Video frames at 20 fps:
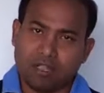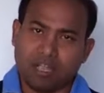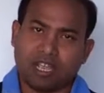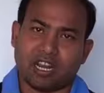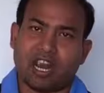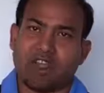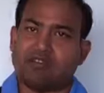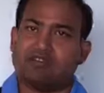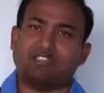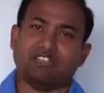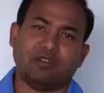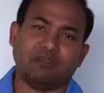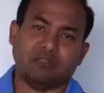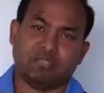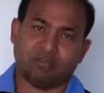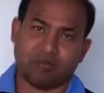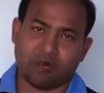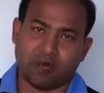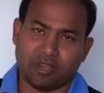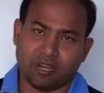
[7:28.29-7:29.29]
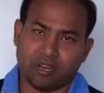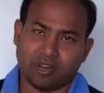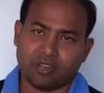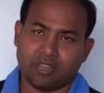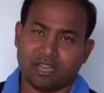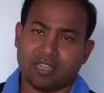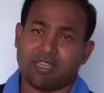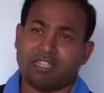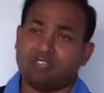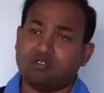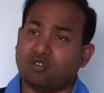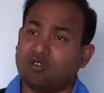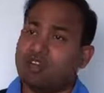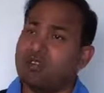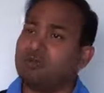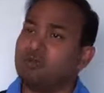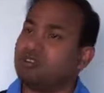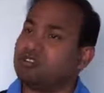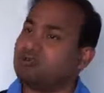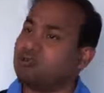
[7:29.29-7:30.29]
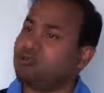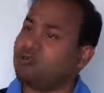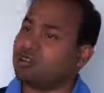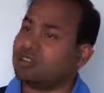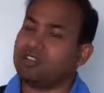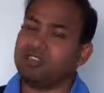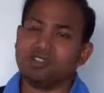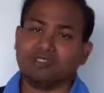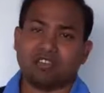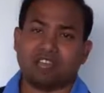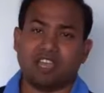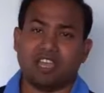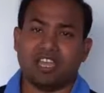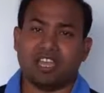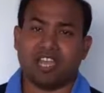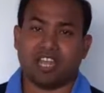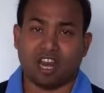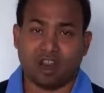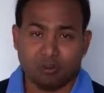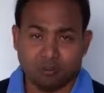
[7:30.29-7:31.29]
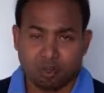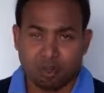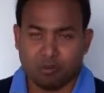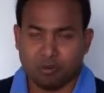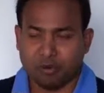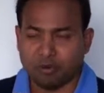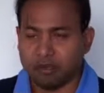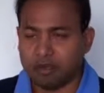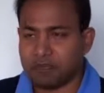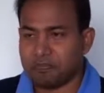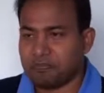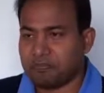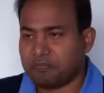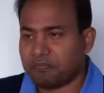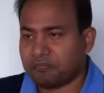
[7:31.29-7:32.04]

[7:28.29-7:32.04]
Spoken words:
cloud service provider, and this is only possible for the cloud computing.